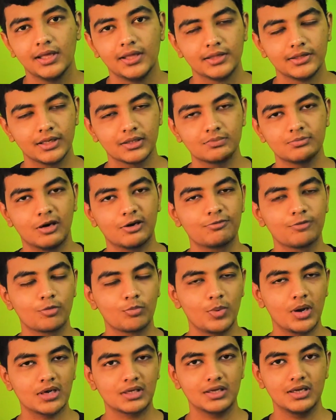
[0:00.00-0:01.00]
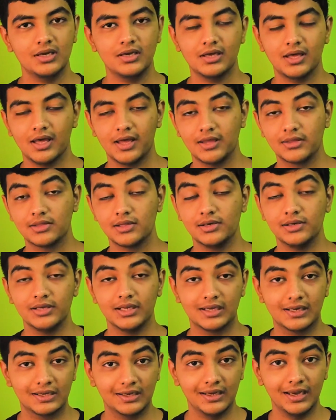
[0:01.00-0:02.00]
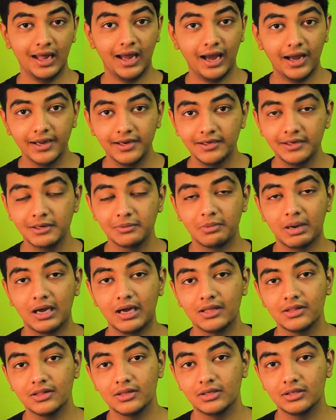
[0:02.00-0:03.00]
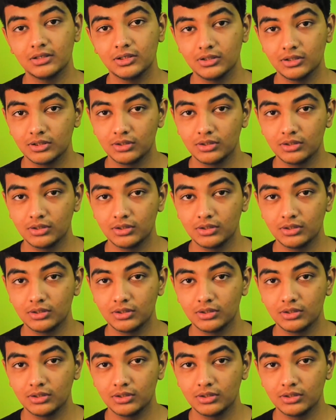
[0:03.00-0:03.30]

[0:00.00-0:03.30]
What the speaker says: The smartphone market has declined by the